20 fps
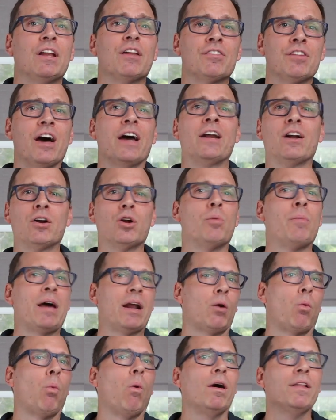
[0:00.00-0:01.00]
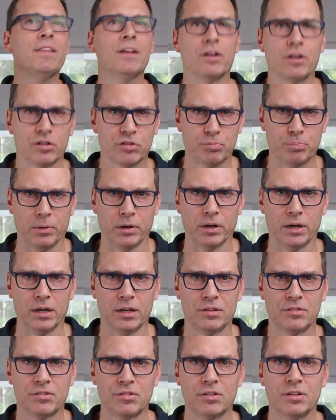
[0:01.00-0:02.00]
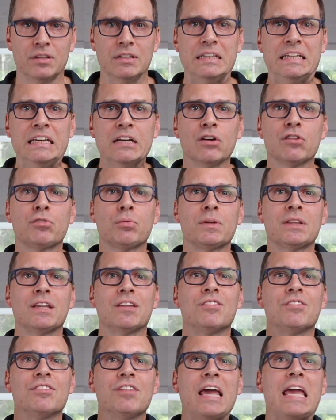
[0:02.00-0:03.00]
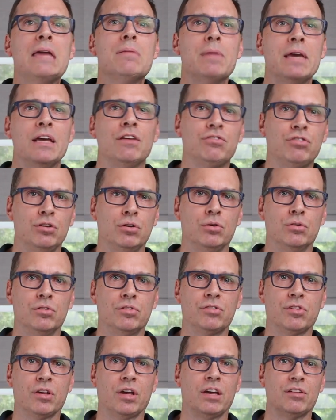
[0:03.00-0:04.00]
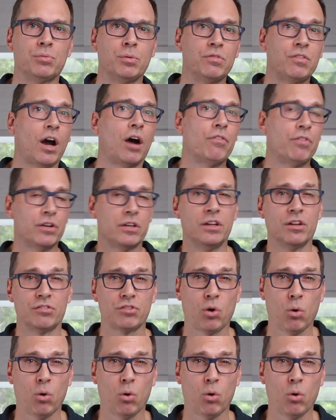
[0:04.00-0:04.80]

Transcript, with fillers: designer, no matter what their experience, deals with the same issues as we've covered in this